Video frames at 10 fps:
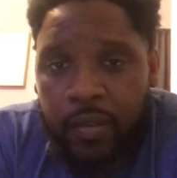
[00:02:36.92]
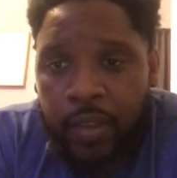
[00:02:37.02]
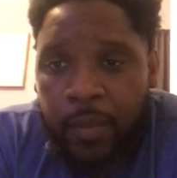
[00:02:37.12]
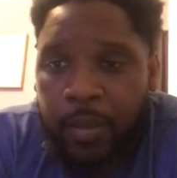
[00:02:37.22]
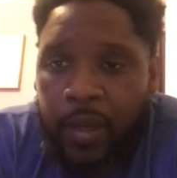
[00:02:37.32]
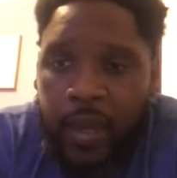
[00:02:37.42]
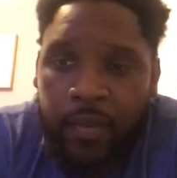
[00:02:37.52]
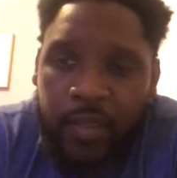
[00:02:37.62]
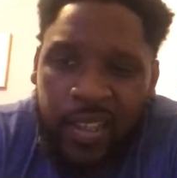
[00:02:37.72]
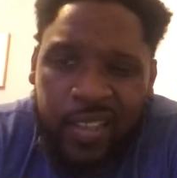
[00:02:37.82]
They put
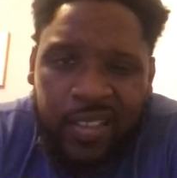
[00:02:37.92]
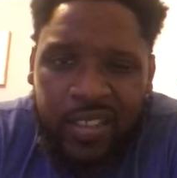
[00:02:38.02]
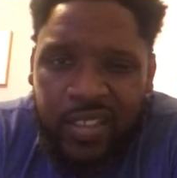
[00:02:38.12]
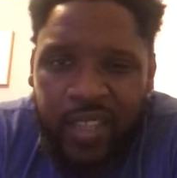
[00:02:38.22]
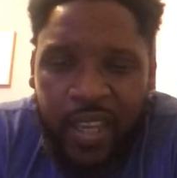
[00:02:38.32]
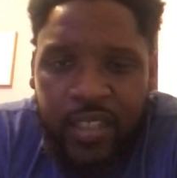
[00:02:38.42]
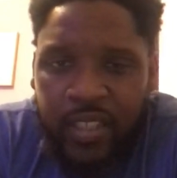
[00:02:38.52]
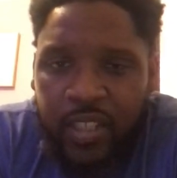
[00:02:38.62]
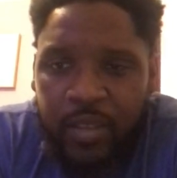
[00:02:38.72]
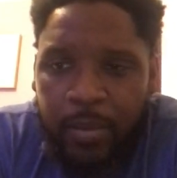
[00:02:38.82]
out things such as an
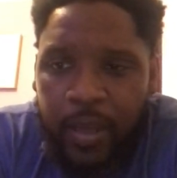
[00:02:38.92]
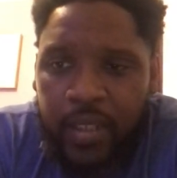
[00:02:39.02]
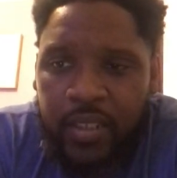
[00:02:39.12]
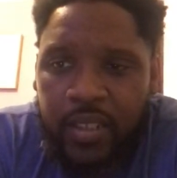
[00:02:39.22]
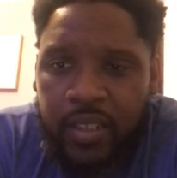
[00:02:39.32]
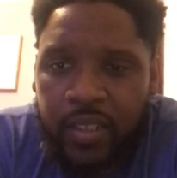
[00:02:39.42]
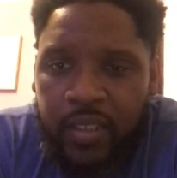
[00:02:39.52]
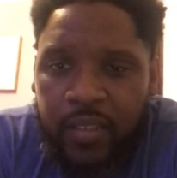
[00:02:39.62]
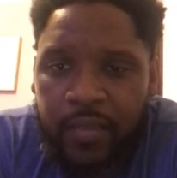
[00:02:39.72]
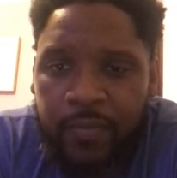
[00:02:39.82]
1,800-page study,
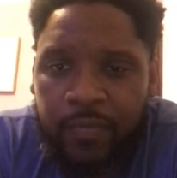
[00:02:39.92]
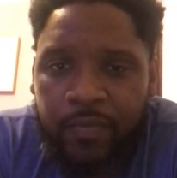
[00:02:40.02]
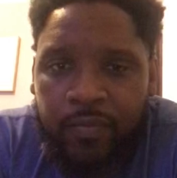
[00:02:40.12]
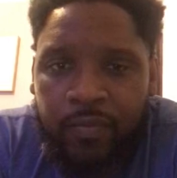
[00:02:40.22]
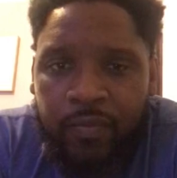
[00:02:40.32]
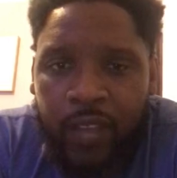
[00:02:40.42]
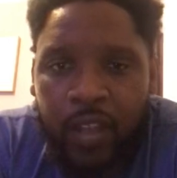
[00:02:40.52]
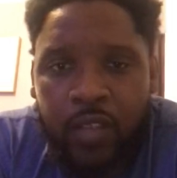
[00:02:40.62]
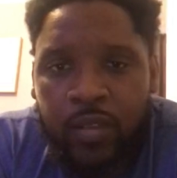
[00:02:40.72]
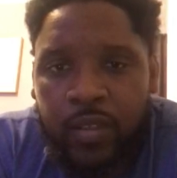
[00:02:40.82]

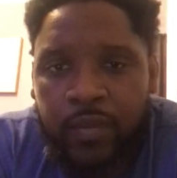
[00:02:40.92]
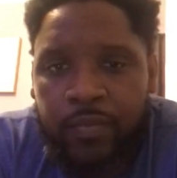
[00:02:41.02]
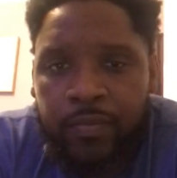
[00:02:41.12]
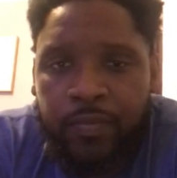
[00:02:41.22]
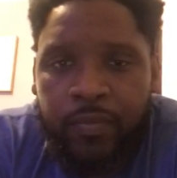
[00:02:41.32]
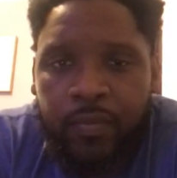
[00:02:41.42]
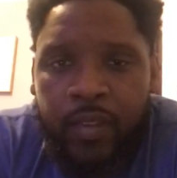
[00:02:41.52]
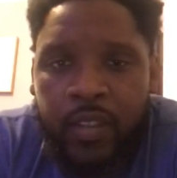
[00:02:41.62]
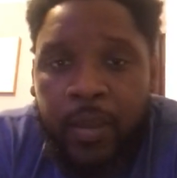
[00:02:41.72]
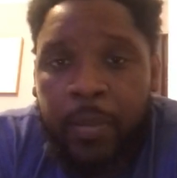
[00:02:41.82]
including
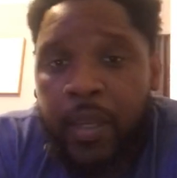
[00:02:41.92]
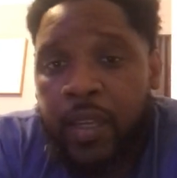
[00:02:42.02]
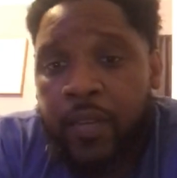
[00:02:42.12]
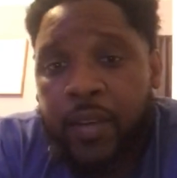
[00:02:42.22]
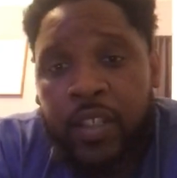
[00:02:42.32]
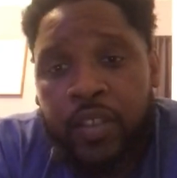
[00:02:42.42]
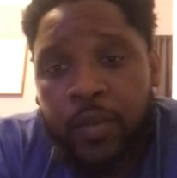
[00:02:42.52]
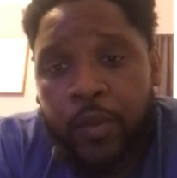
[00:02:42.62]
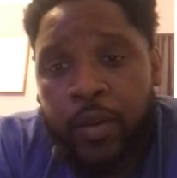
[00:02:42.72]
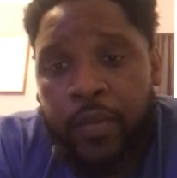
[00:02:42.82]
the opinion of
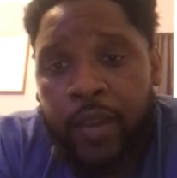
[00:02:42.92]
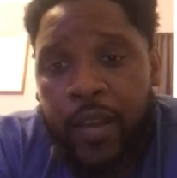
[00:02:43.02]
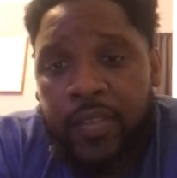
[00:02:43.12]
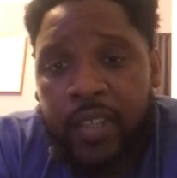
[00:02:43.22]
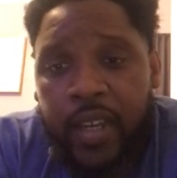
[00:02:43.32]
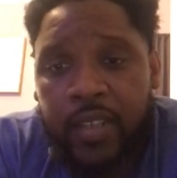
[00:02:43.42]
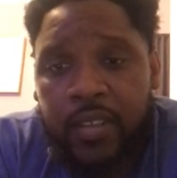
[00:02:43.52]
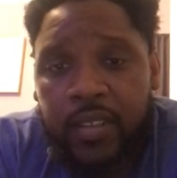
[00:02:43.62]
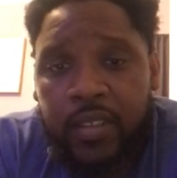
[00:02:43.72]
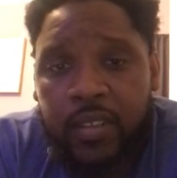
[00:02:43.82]
145
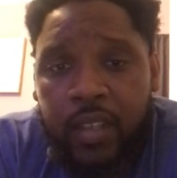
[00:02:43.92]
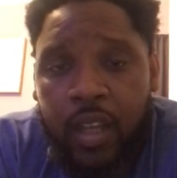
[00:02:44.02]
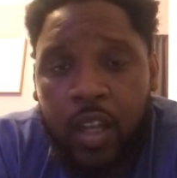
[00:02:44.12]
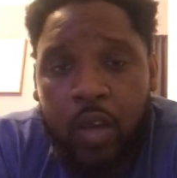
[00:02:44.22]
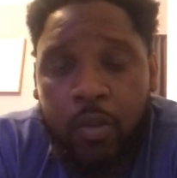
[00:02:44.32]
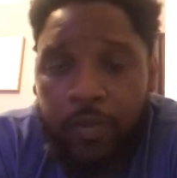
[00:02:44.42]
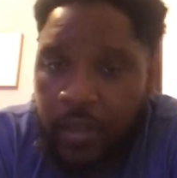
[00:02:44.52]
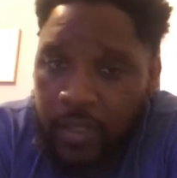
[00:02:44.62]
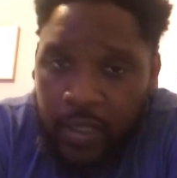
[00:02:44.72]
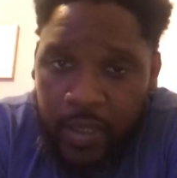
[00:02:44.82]
scientists, along with
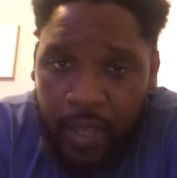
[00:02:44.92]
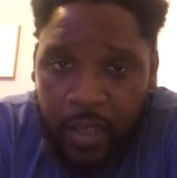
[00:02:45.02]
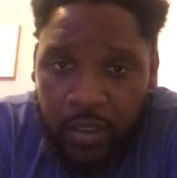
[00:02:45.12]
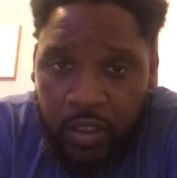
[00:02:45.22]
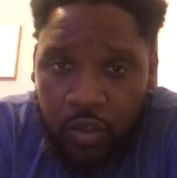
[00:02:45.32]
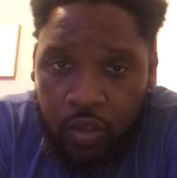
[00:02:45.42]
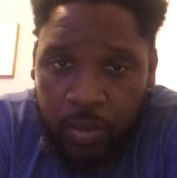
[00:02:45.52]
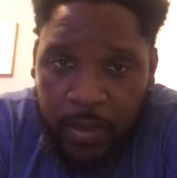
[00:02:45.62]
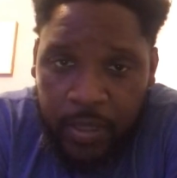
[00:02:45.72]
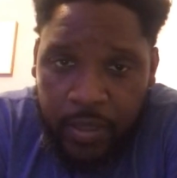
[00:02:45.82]
15,000 source
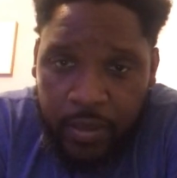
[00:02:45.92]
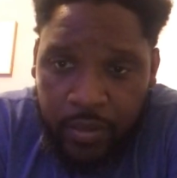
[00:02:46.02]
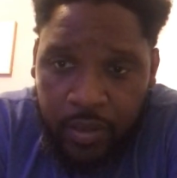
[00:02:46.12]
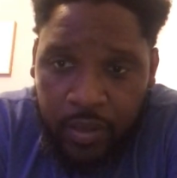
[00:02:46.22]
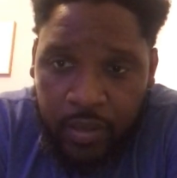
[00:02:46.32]
materials.